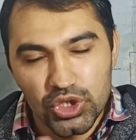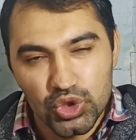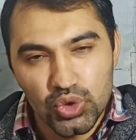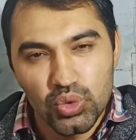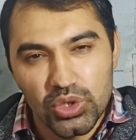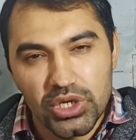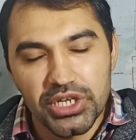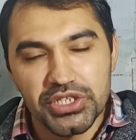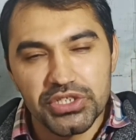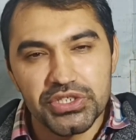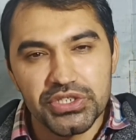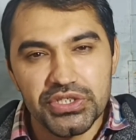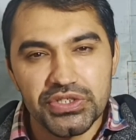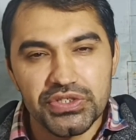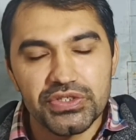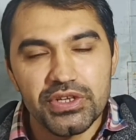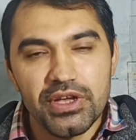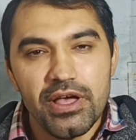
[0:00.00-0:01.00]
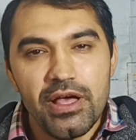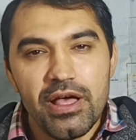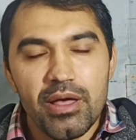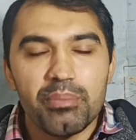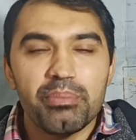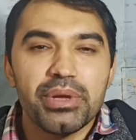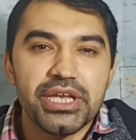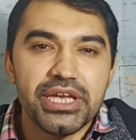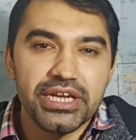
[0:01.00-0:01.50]
two countries
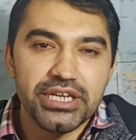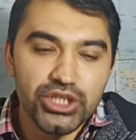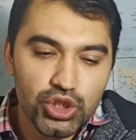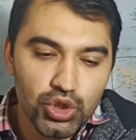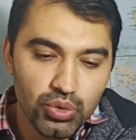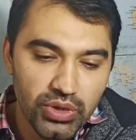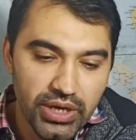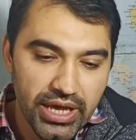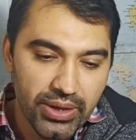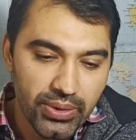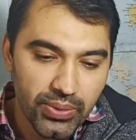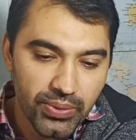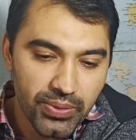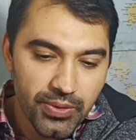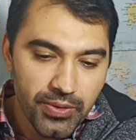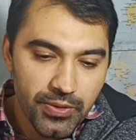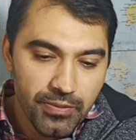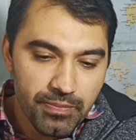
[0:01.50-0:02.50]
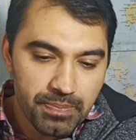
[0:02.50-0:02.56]
began to narrow